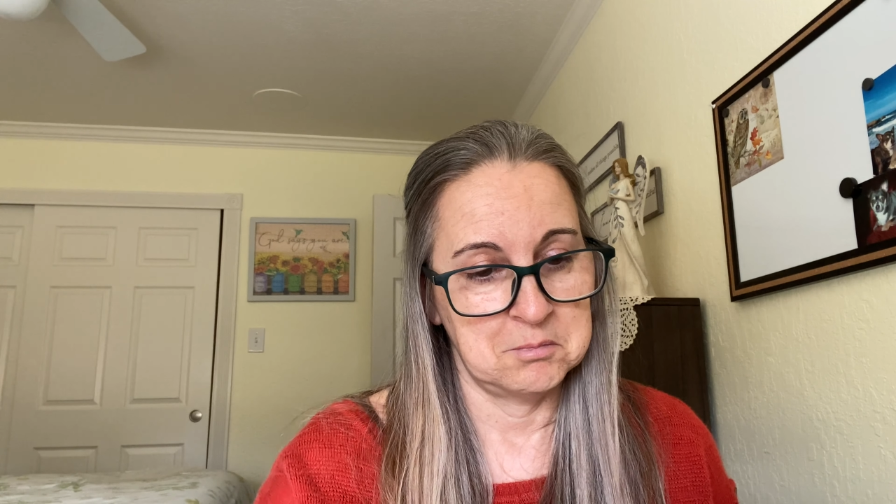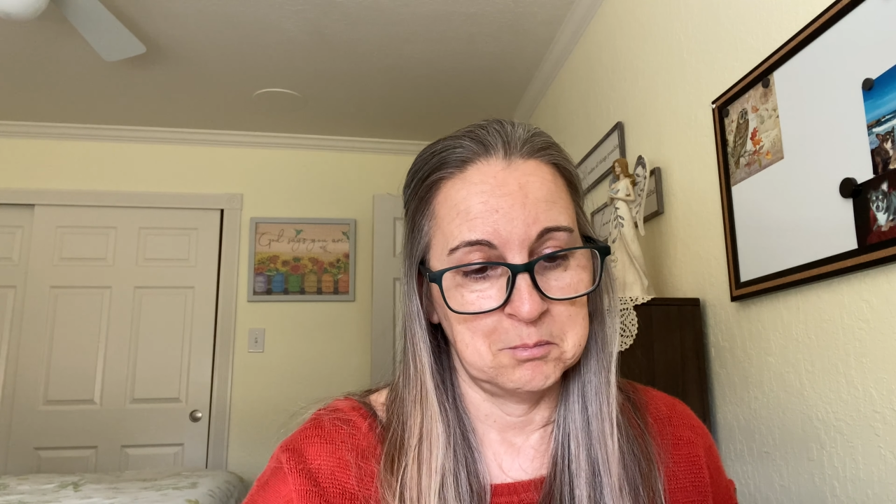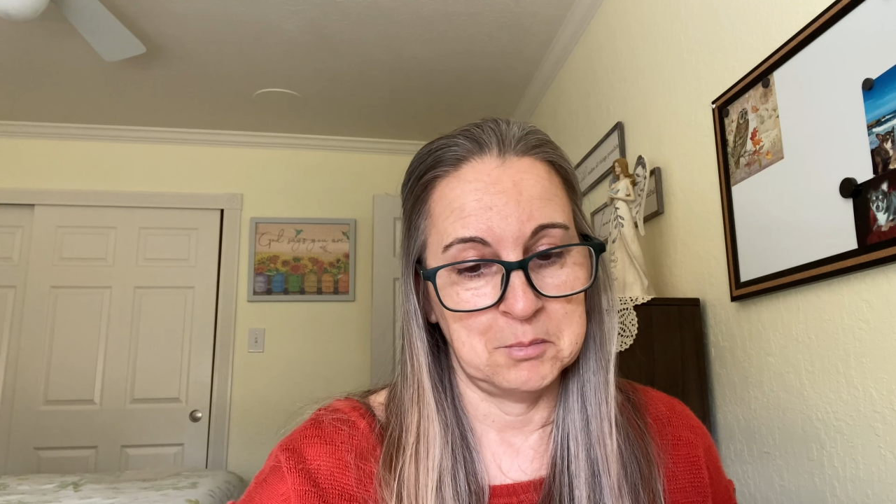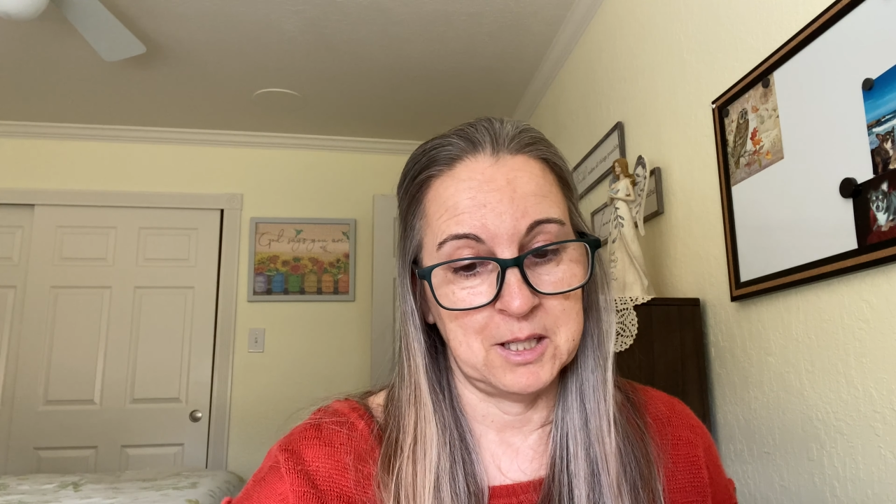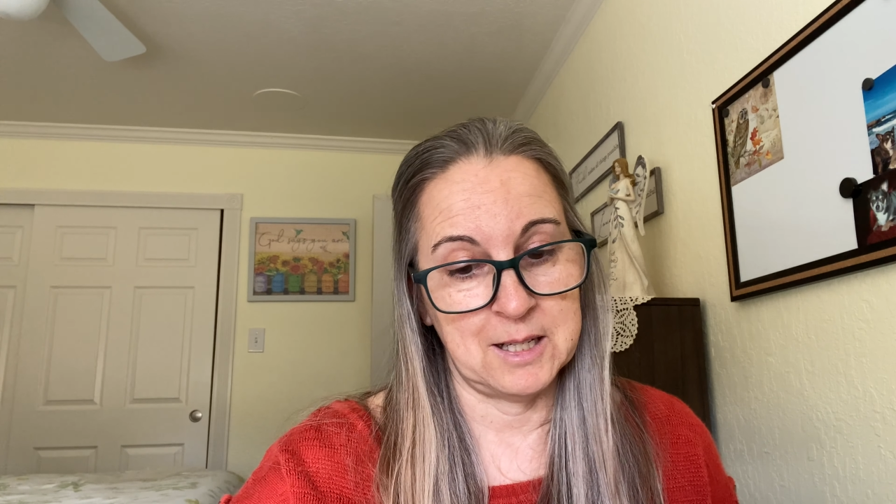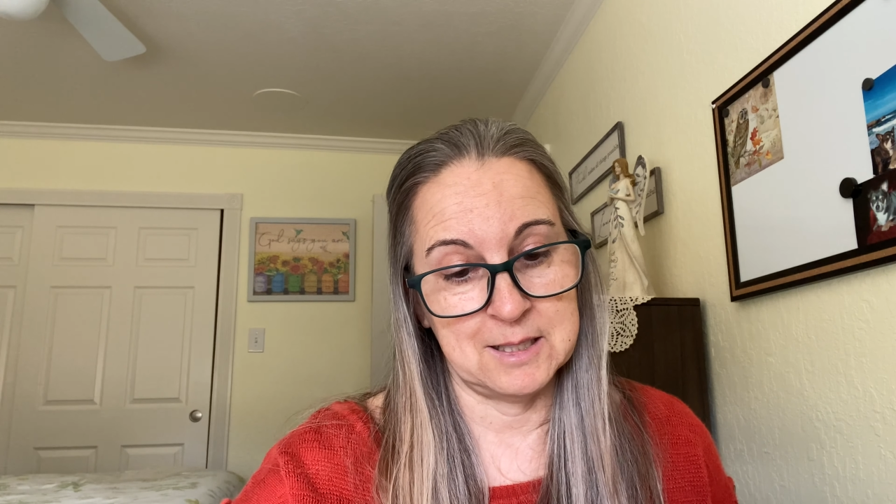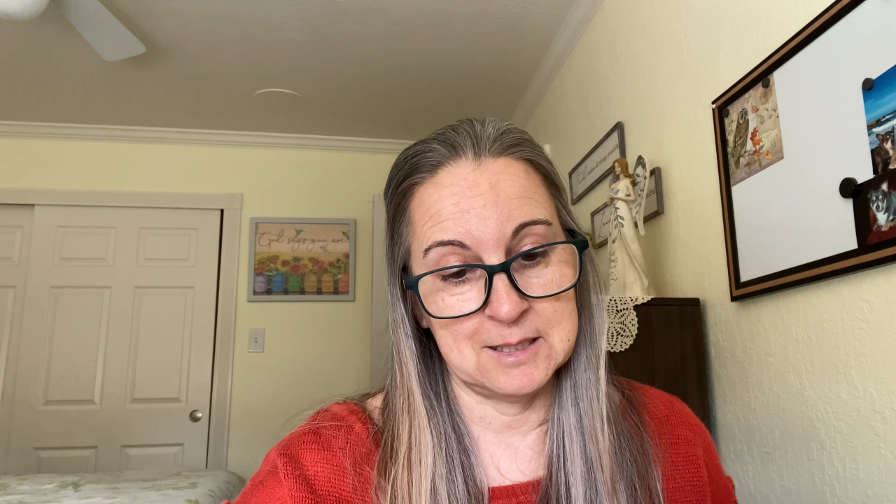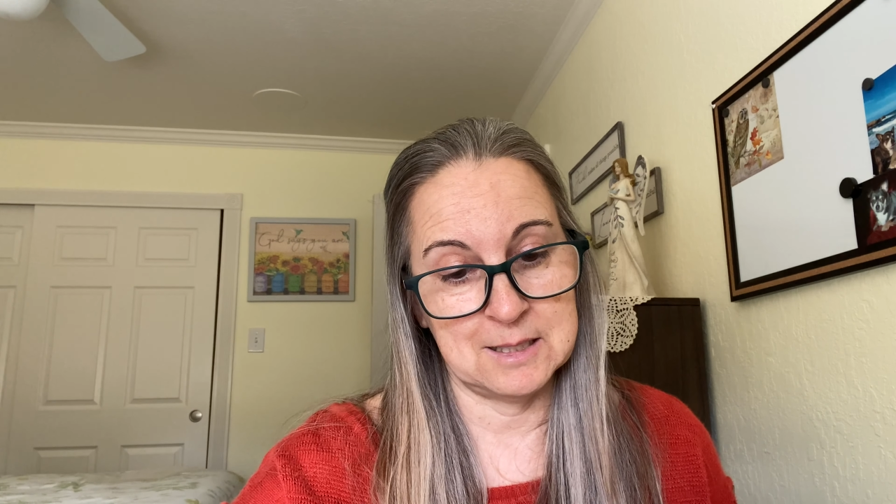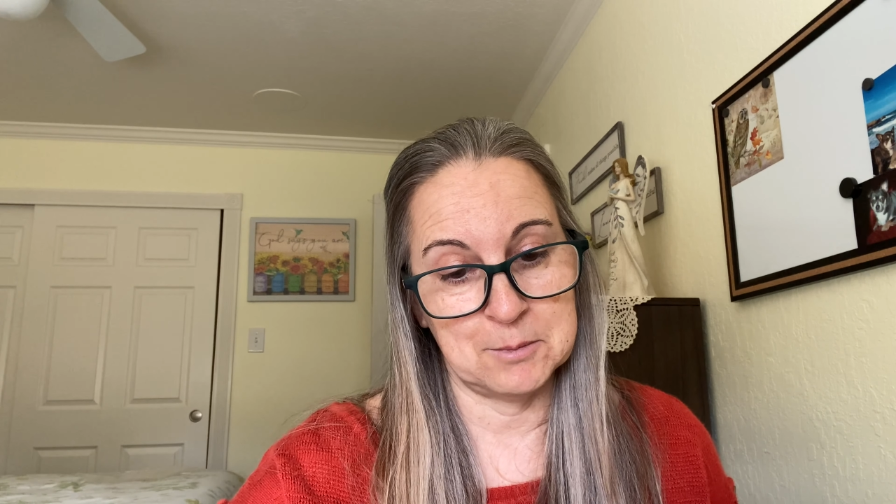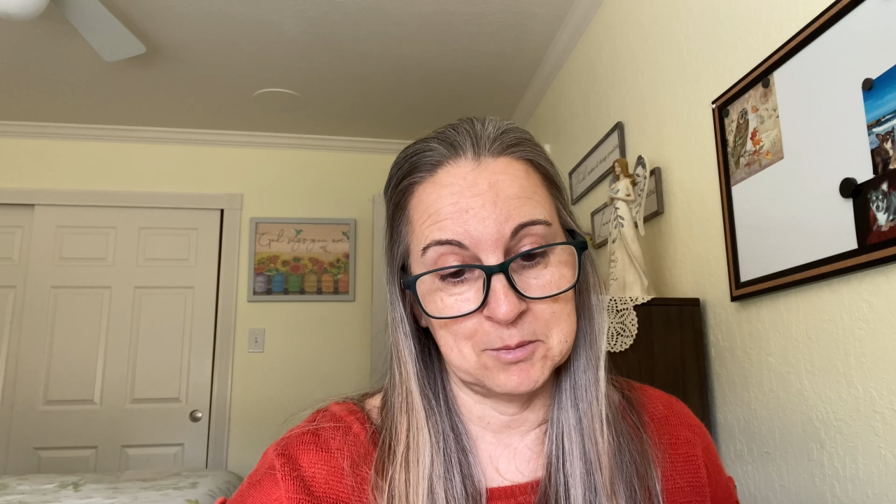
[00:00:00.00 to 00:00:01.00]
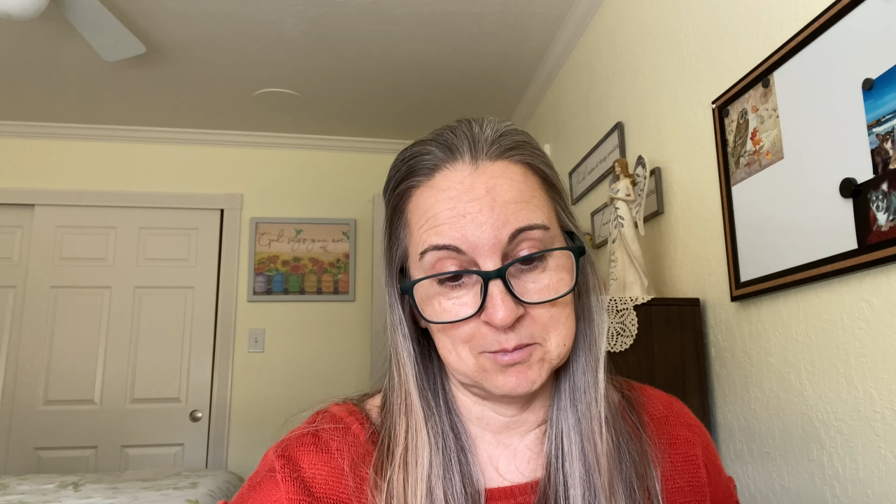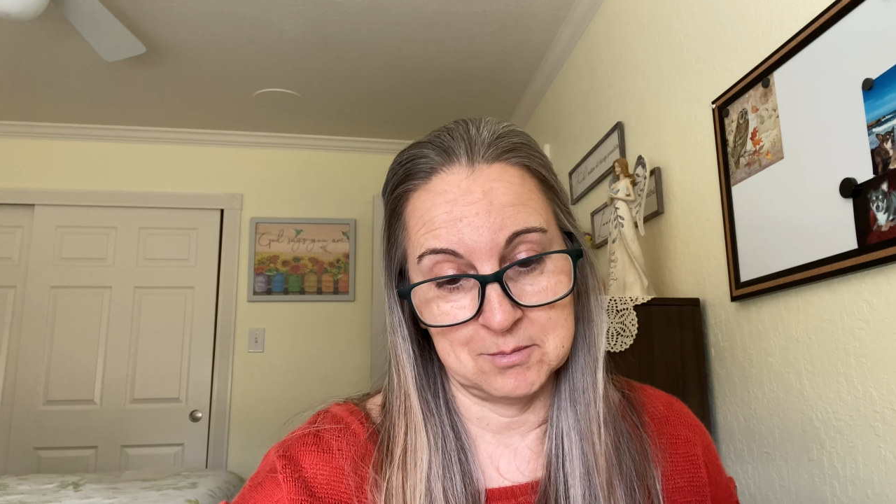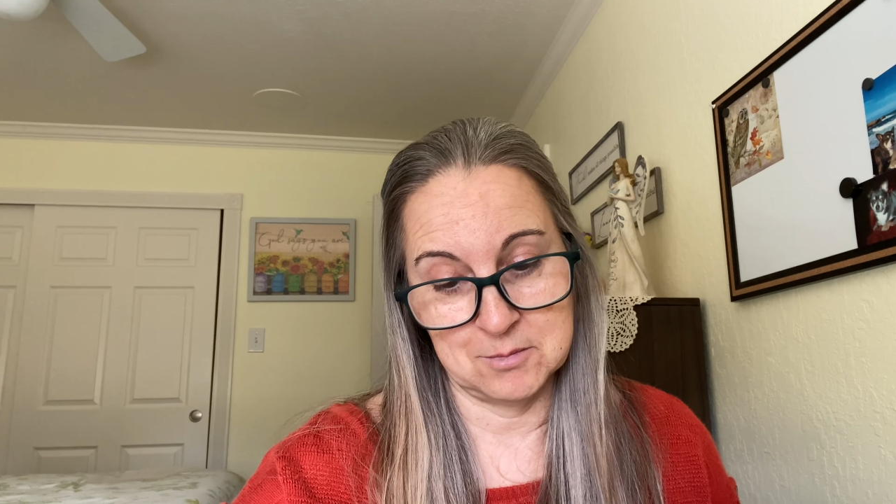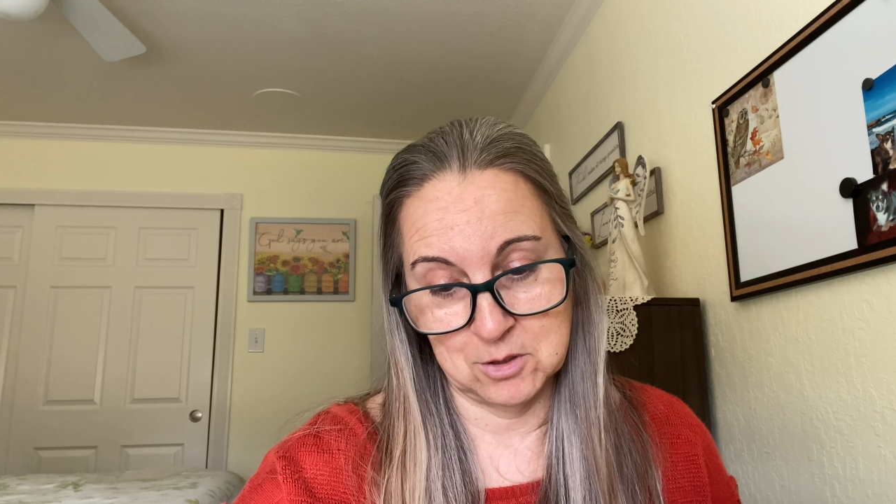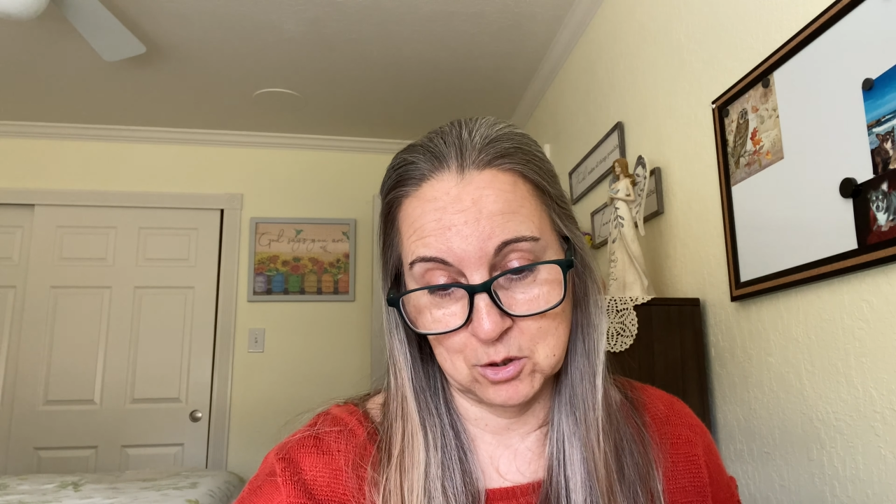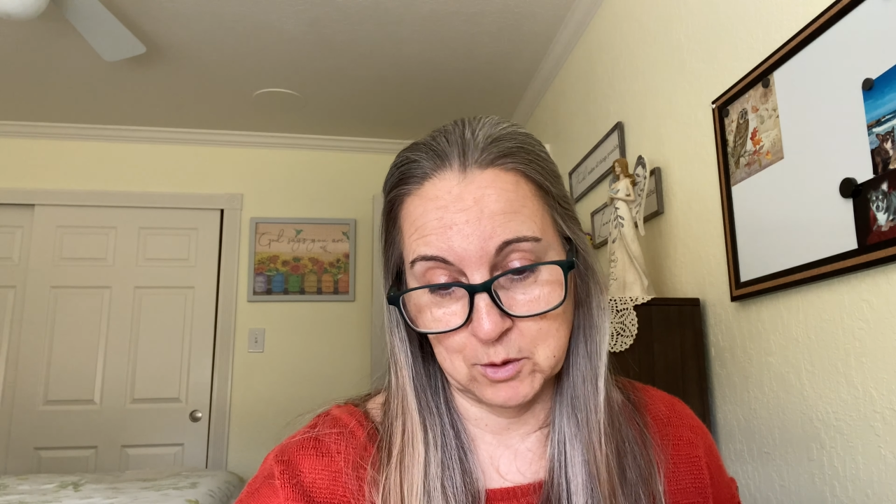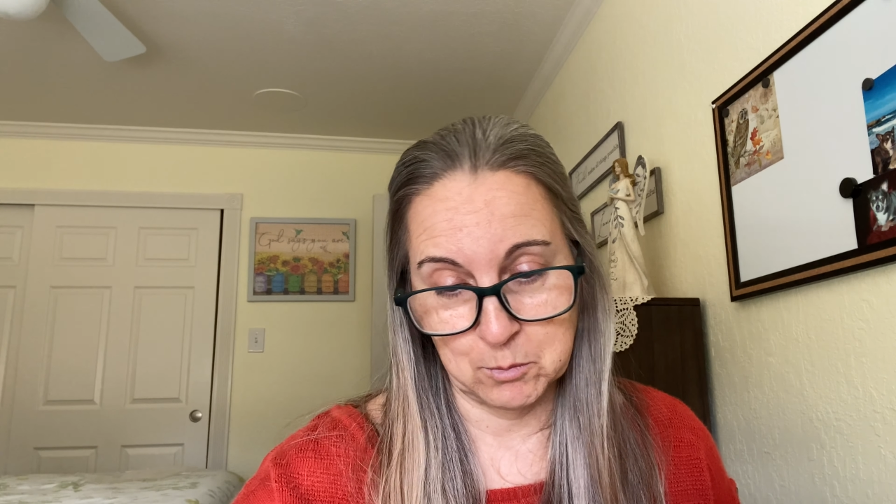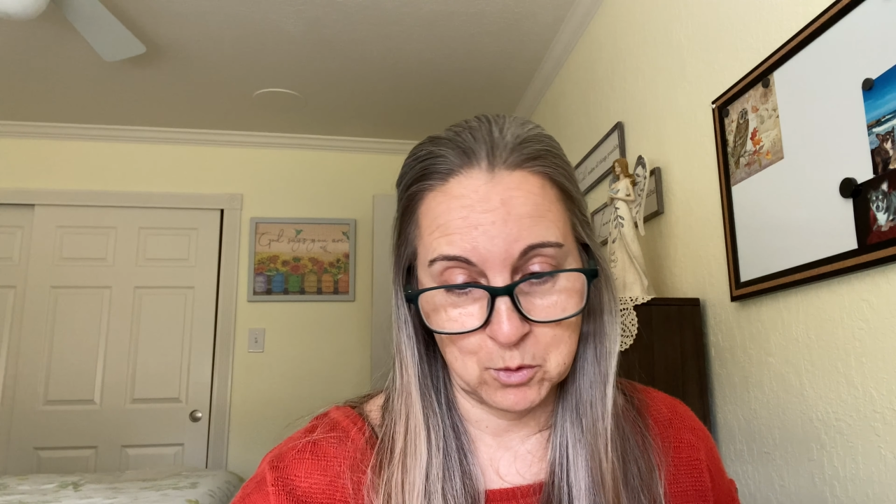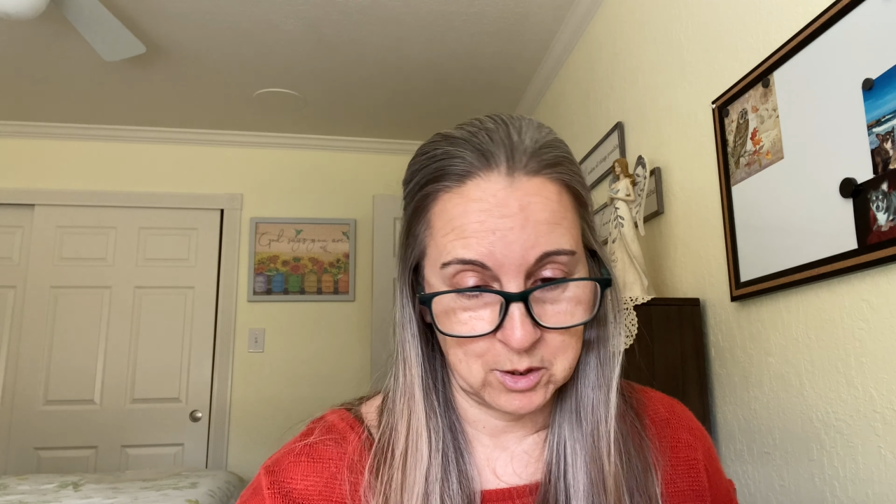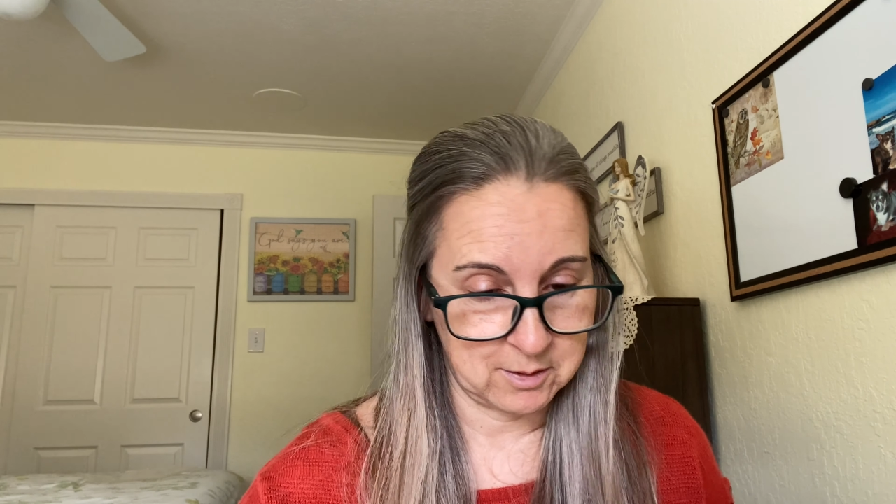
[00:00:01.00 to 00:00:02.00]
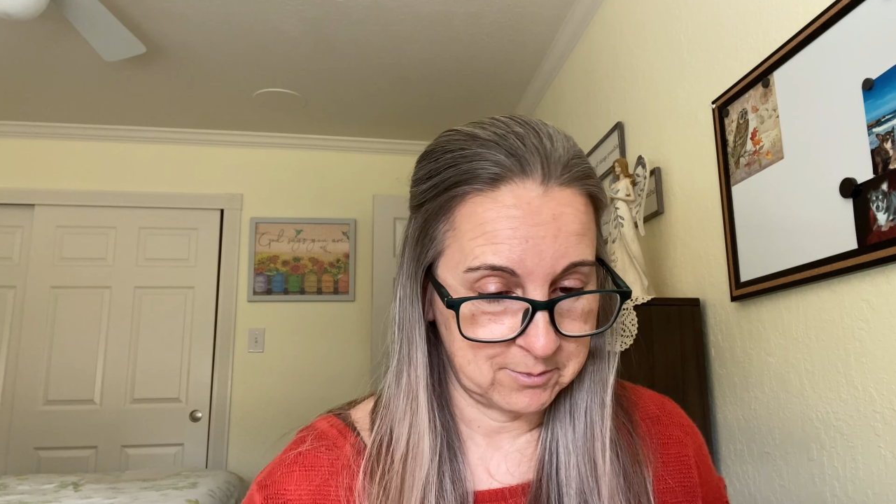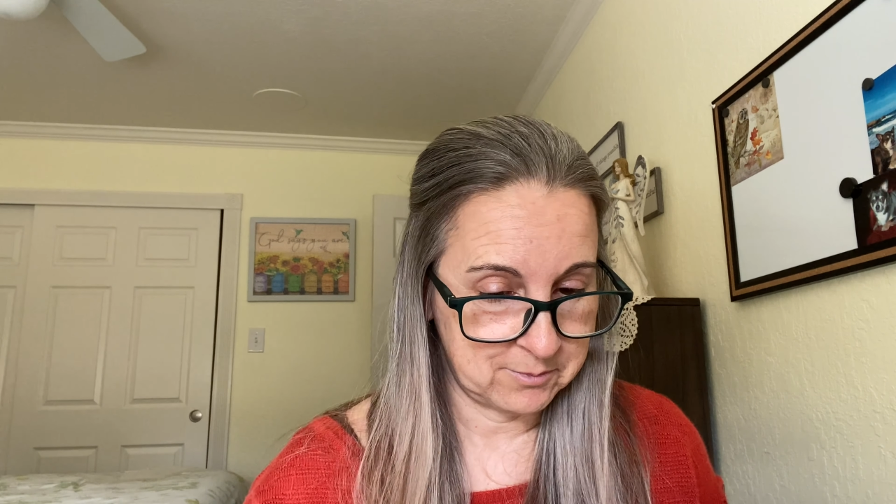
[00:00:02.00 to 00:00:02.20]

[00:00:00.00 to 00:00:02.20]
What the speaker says: But I ended up doing more.